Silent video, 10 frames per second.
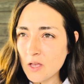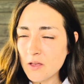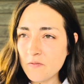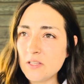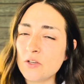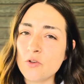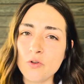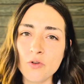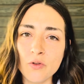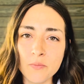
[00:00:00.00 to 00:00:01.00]

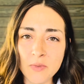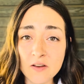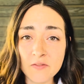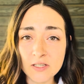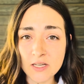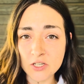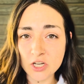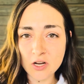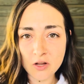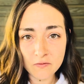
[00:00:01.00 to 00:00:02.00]
physical
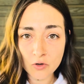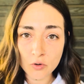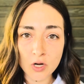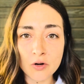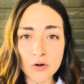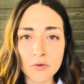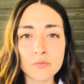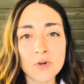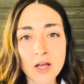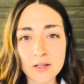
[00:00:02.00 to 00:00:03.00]
manifestation of your inner
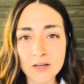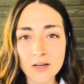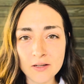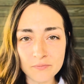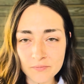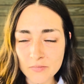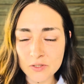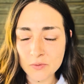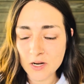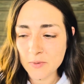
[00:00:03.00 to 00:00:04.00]
reality
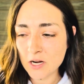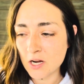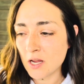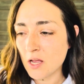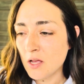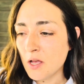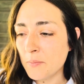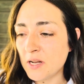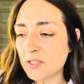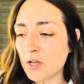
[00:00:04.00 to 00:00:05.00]
is what I'm hearing.
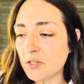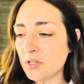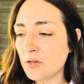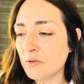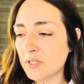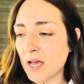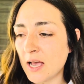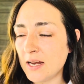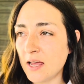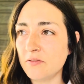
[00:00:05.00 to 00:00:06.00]
But it's also
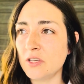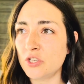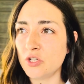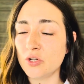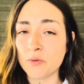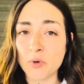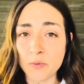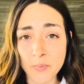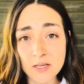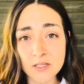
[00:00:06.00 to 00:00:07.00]
tied heavily to your
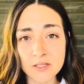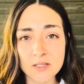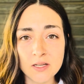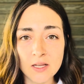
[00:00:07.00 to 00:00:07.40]
purpose,